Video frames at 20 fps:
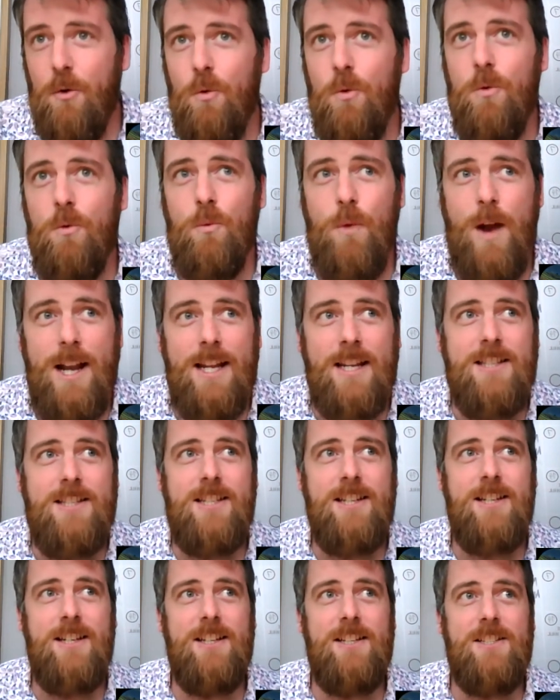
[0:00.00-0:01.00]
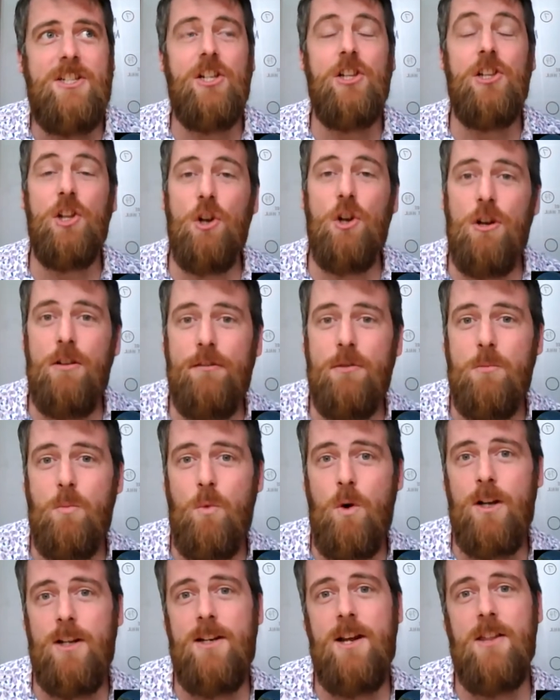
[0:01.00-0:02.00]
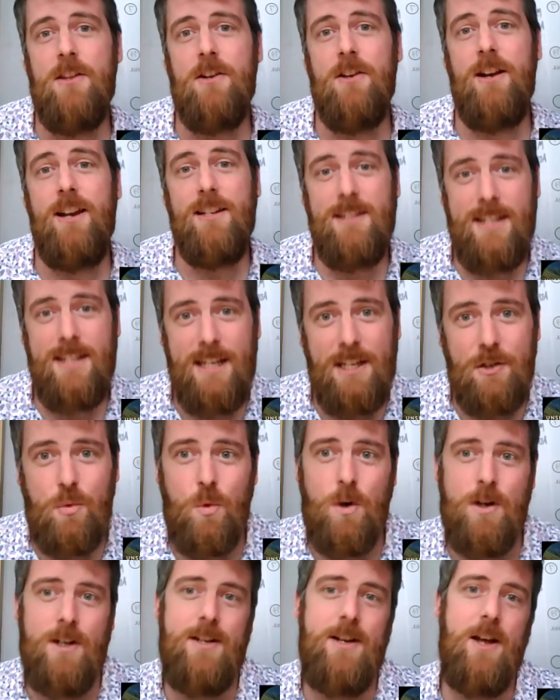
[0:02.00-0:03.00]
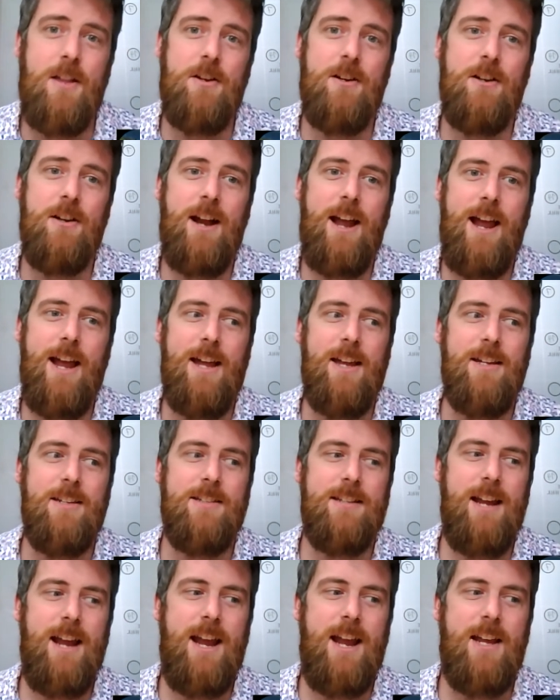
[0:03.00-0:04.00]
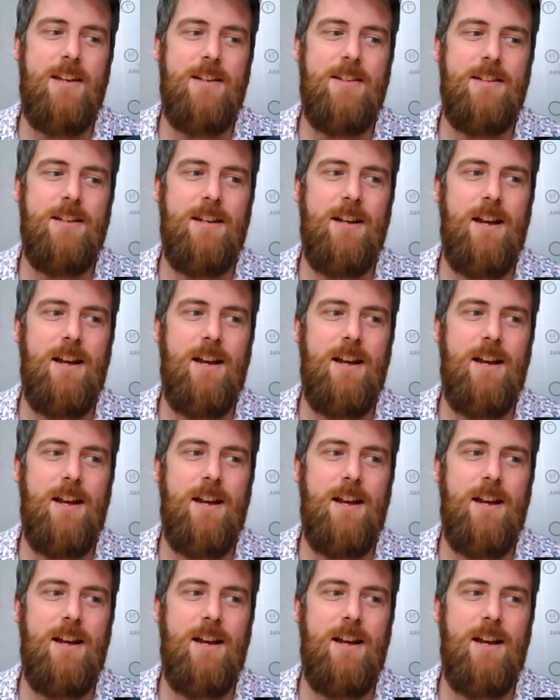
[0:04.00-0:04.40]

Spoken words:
ready to learn from one another and teach one another, and